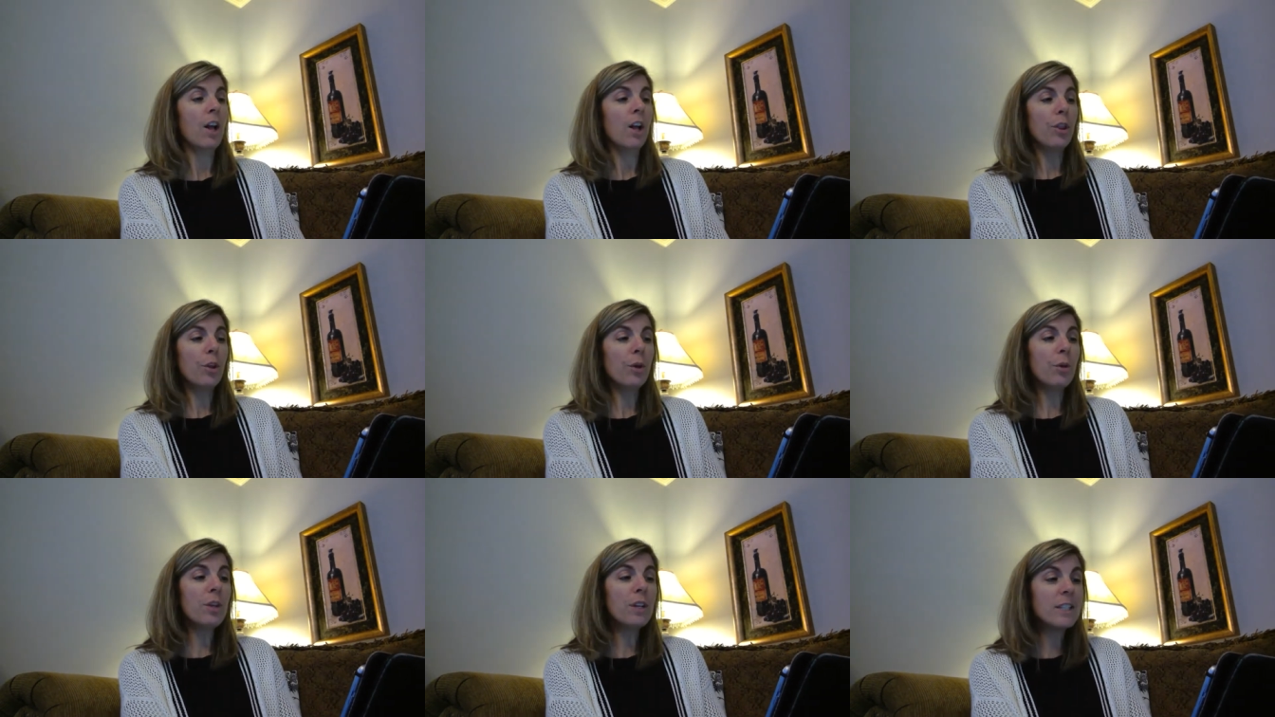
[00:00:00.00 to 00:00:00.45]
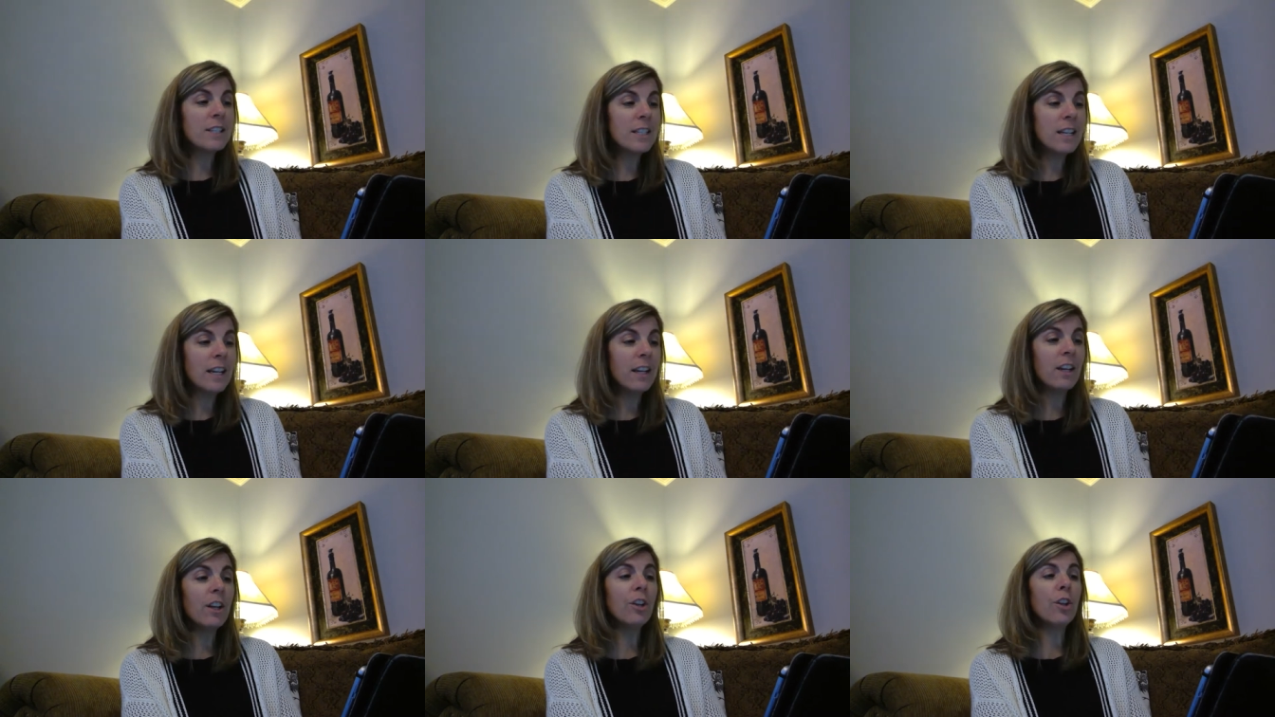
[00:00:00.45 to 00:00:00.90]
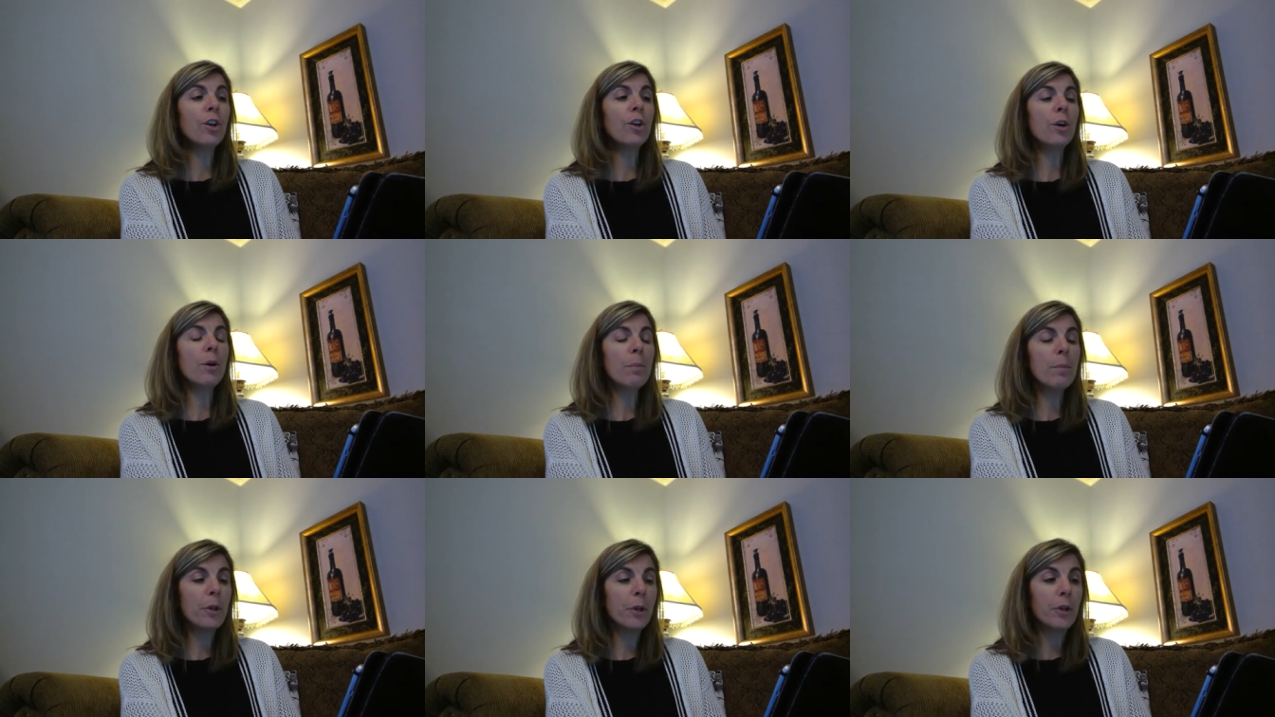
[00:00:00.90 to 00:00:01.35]
through the singular
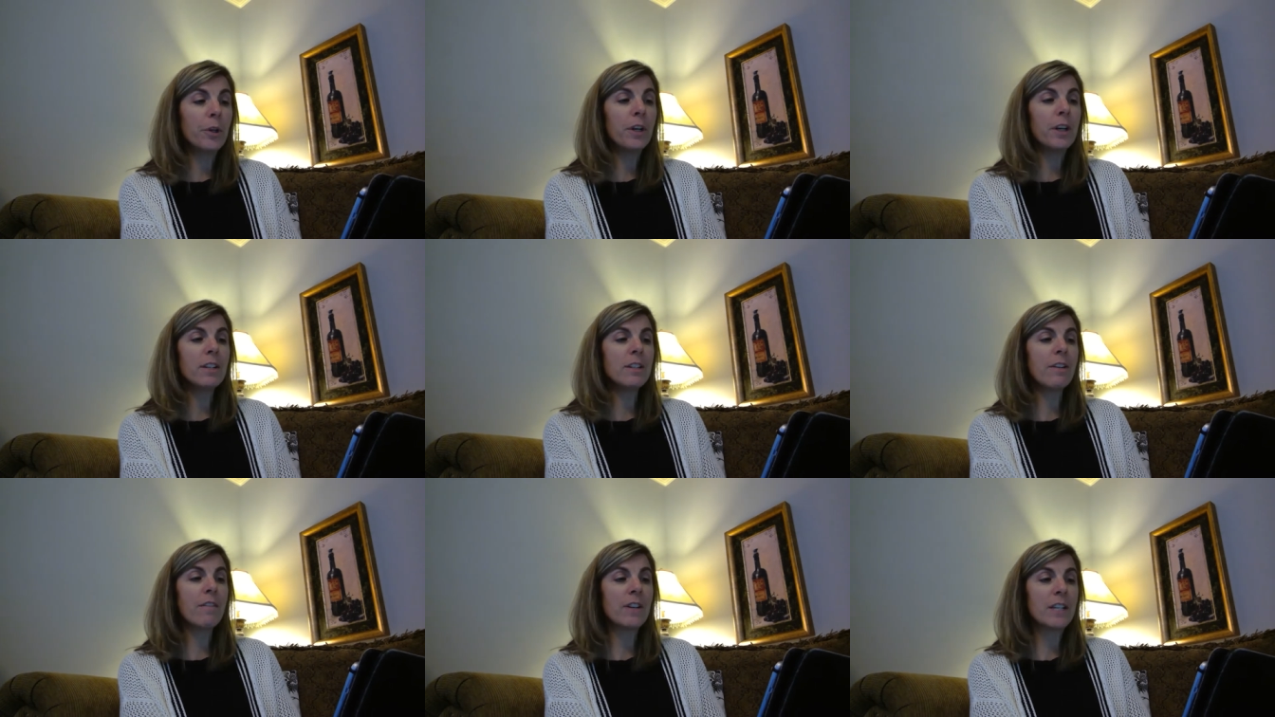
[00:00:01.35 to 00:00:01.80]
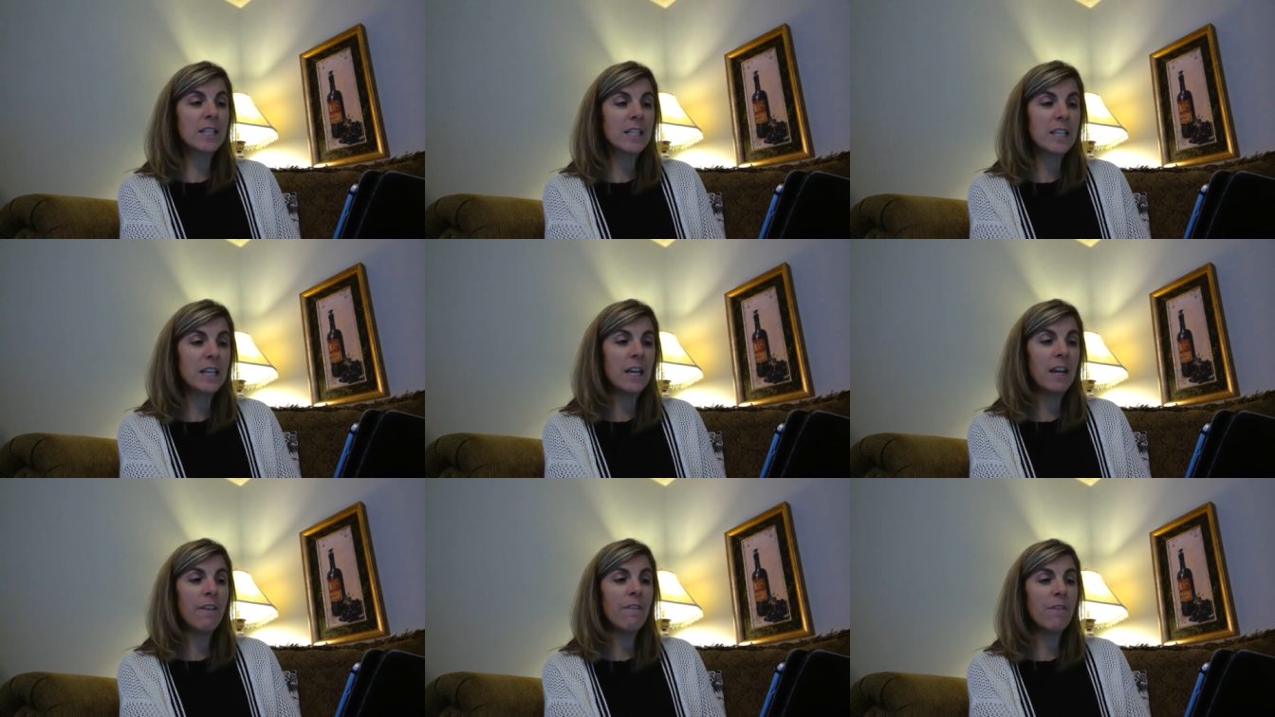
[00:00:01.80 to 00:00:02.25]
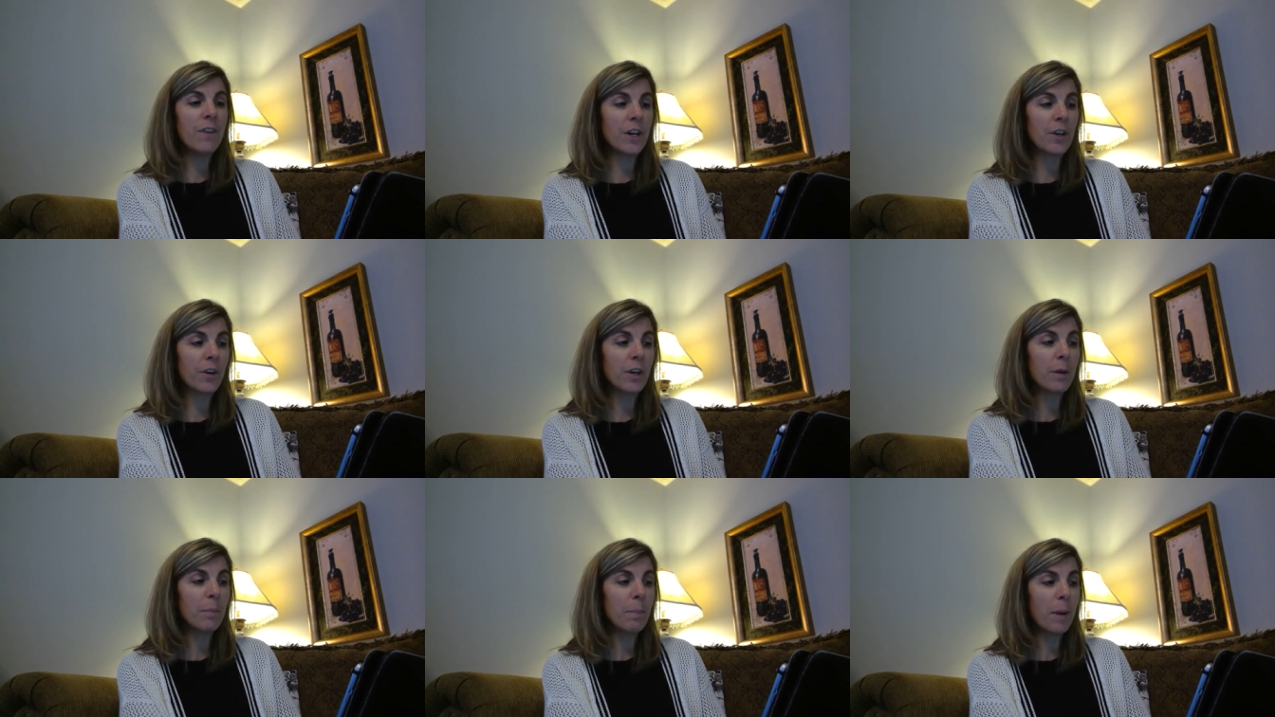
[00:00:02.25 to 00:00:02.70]
abilities of a
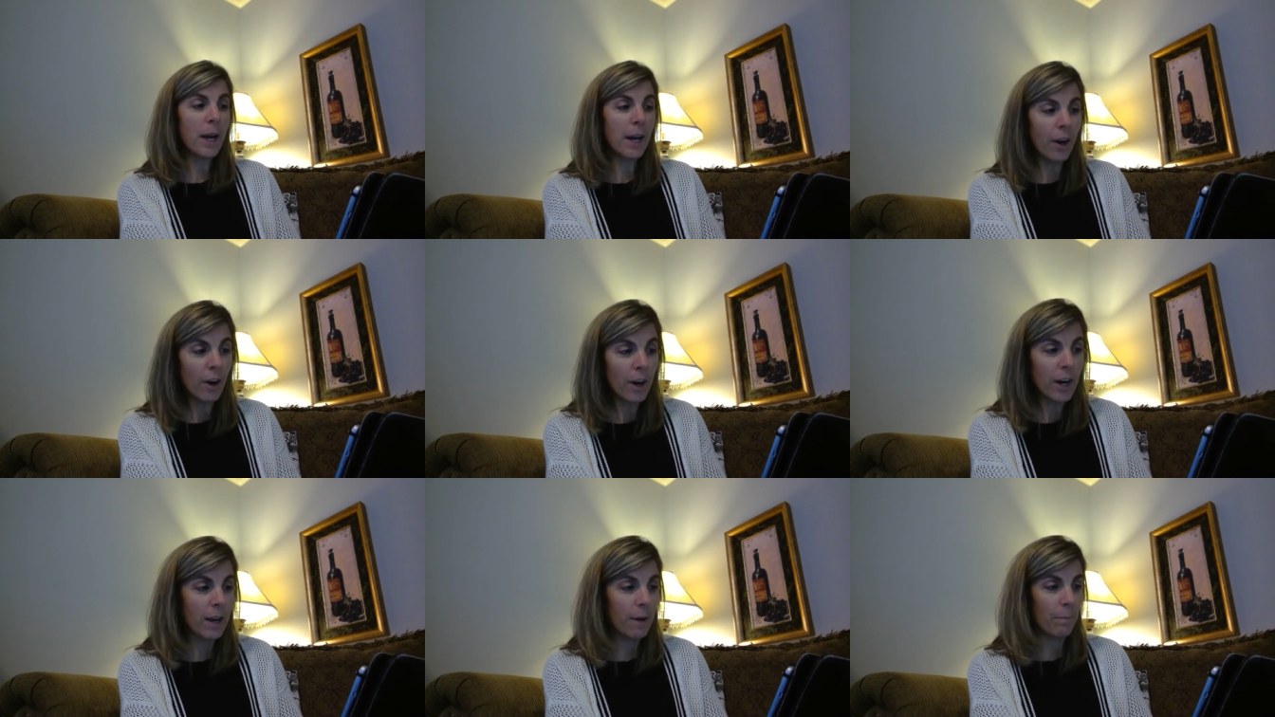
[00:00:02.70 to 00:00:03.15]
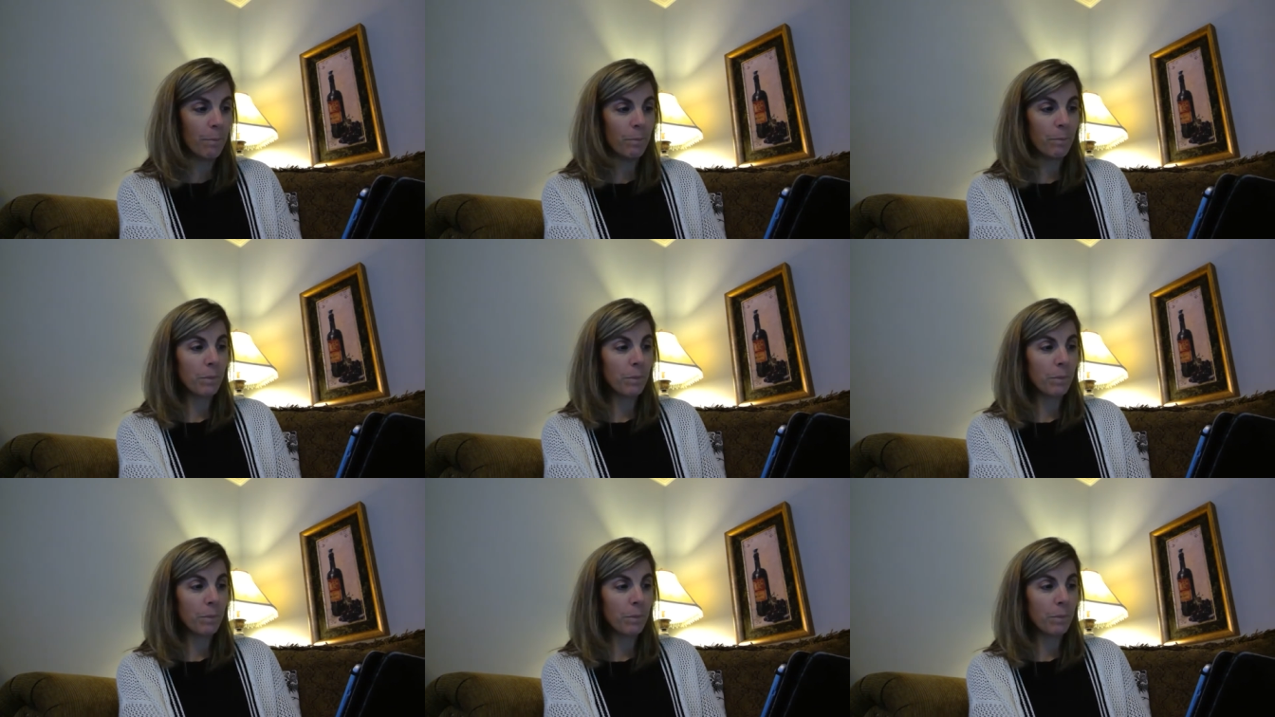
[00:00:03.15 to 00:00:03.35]
seafaring parrot.